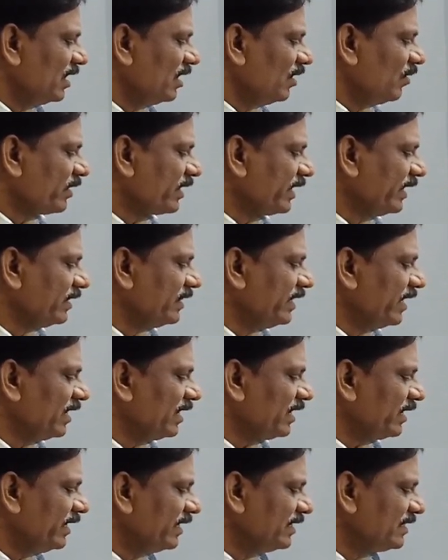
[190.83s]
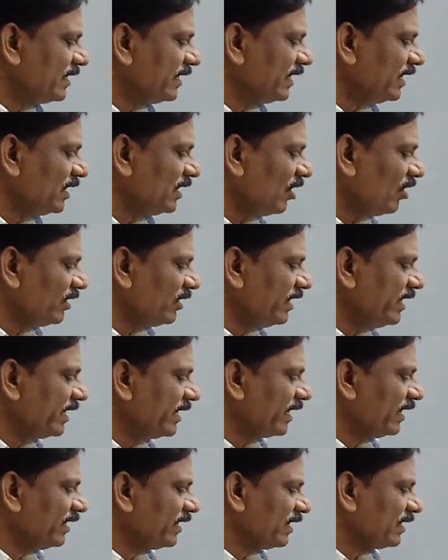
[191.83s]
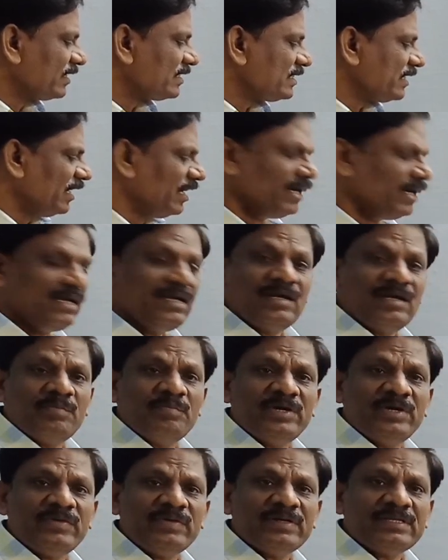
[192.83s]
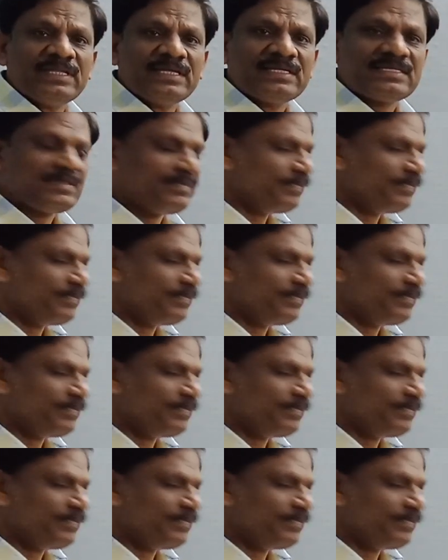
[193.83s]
okay, they are incident on the nickel crystal, between the